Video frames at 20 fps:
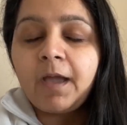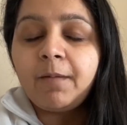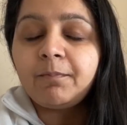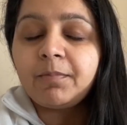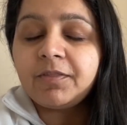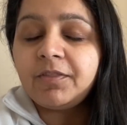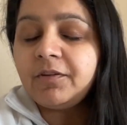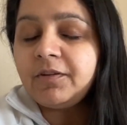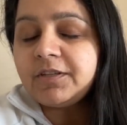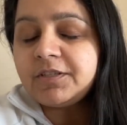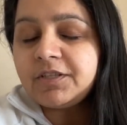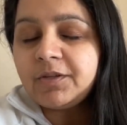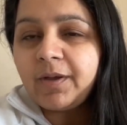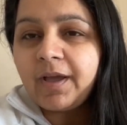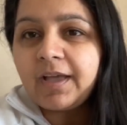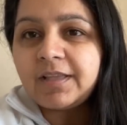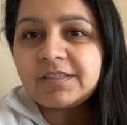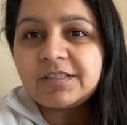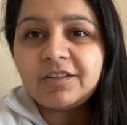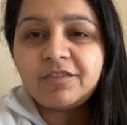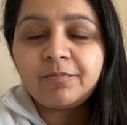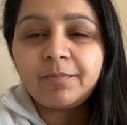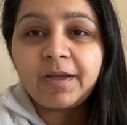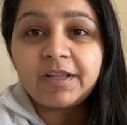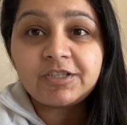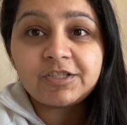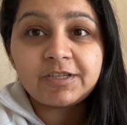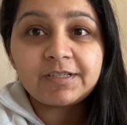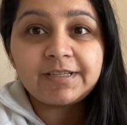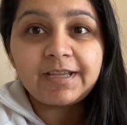but there is no hassle of
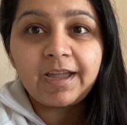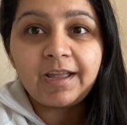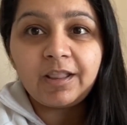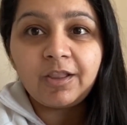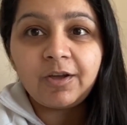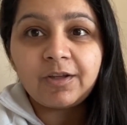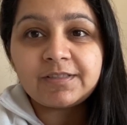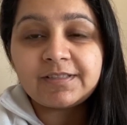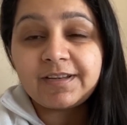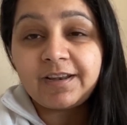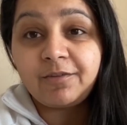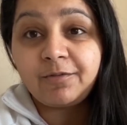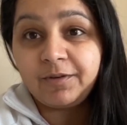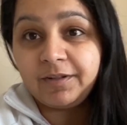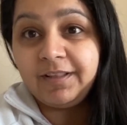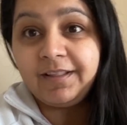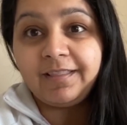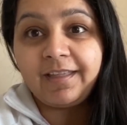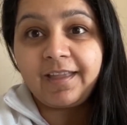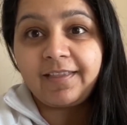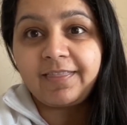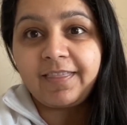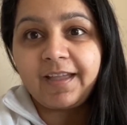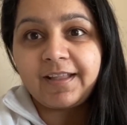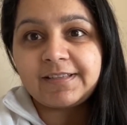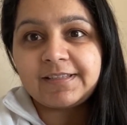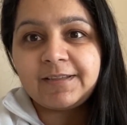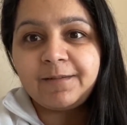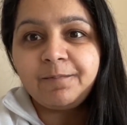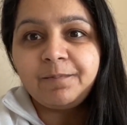matching dye lots and I really like
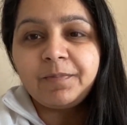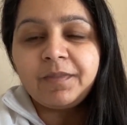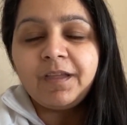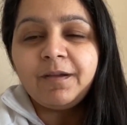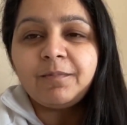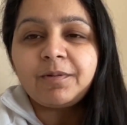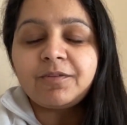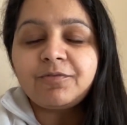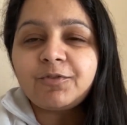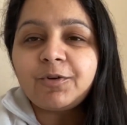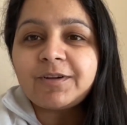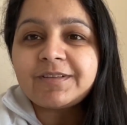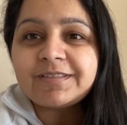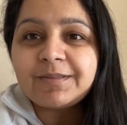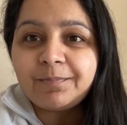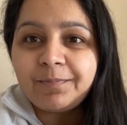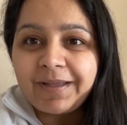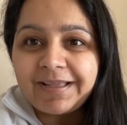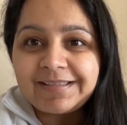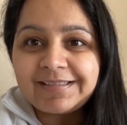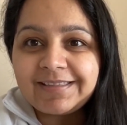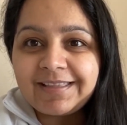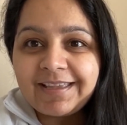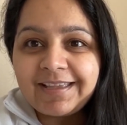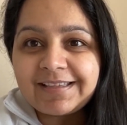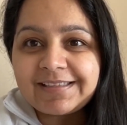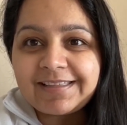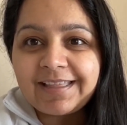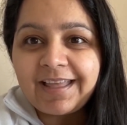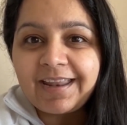that. But of course, the best thing
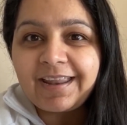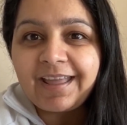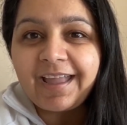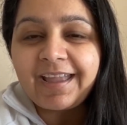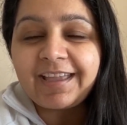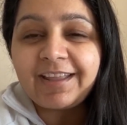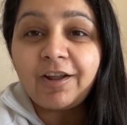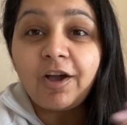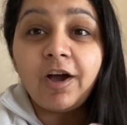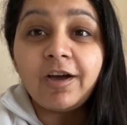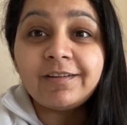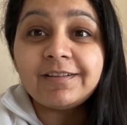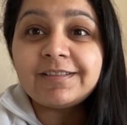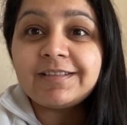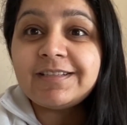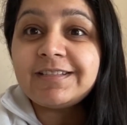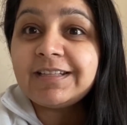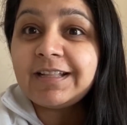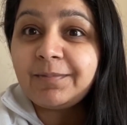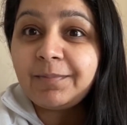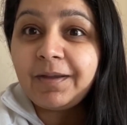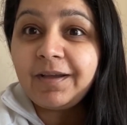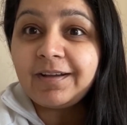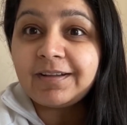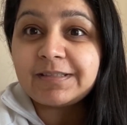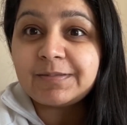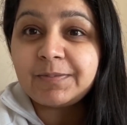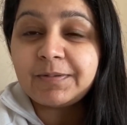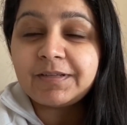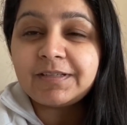is that I can honestly tell my
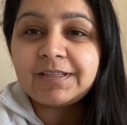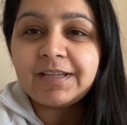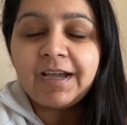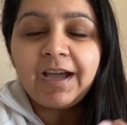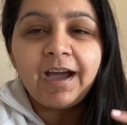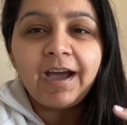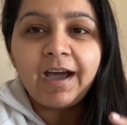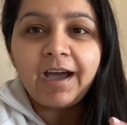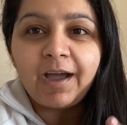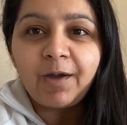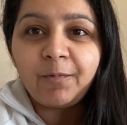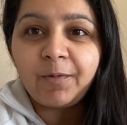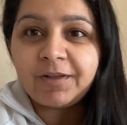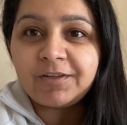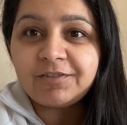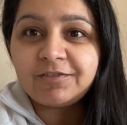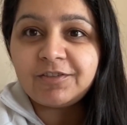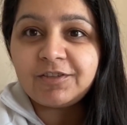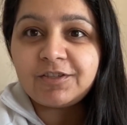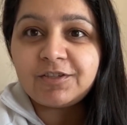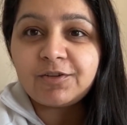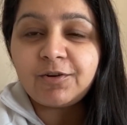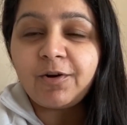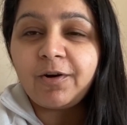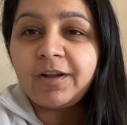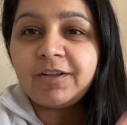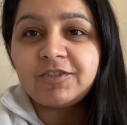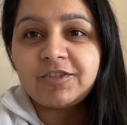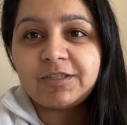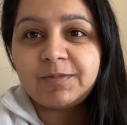husband I went to the store
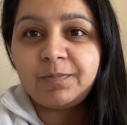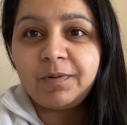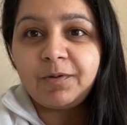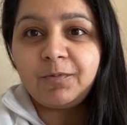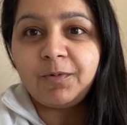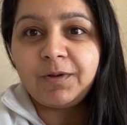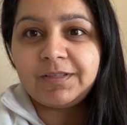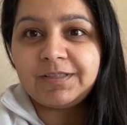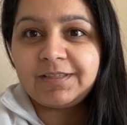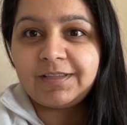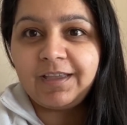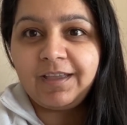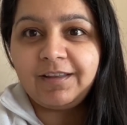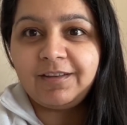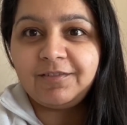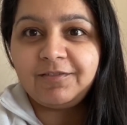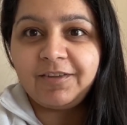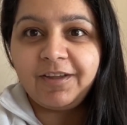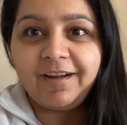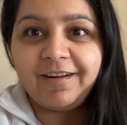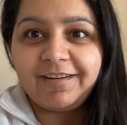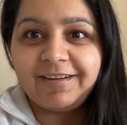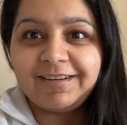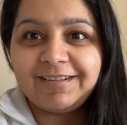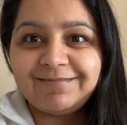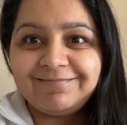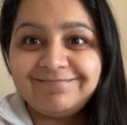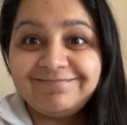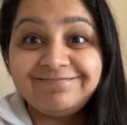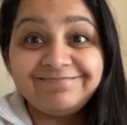and just bought one skein of yarn.
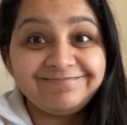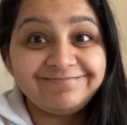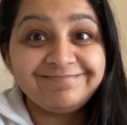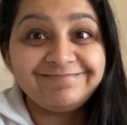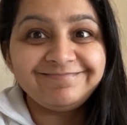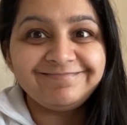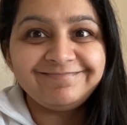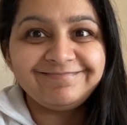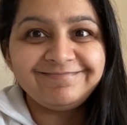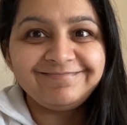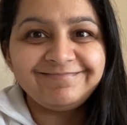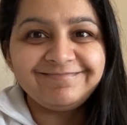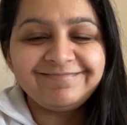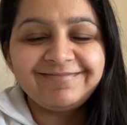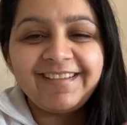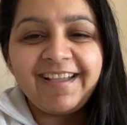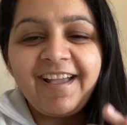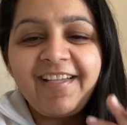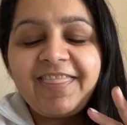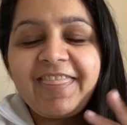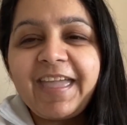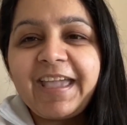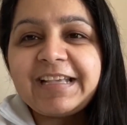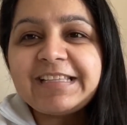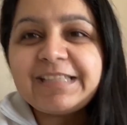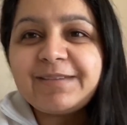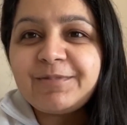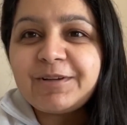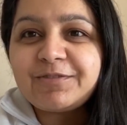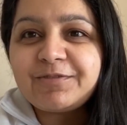Thanks
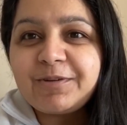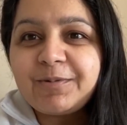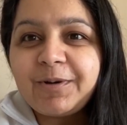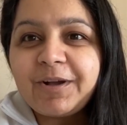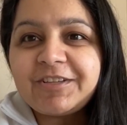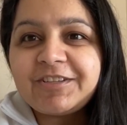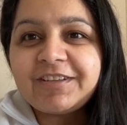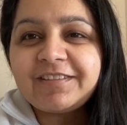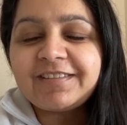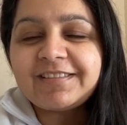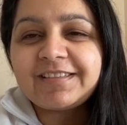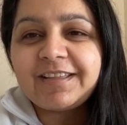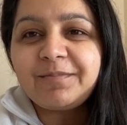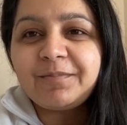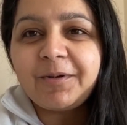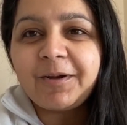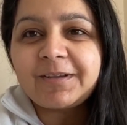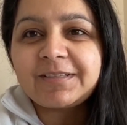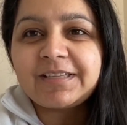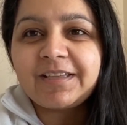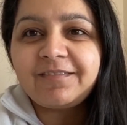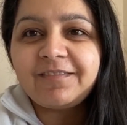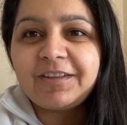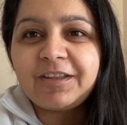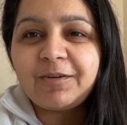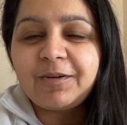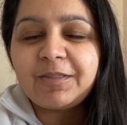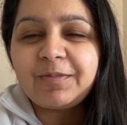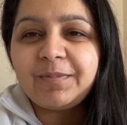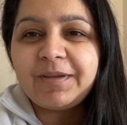so much for watching this unboxing
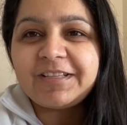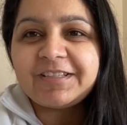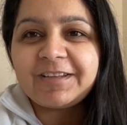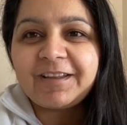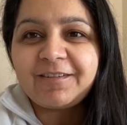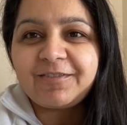video with me today,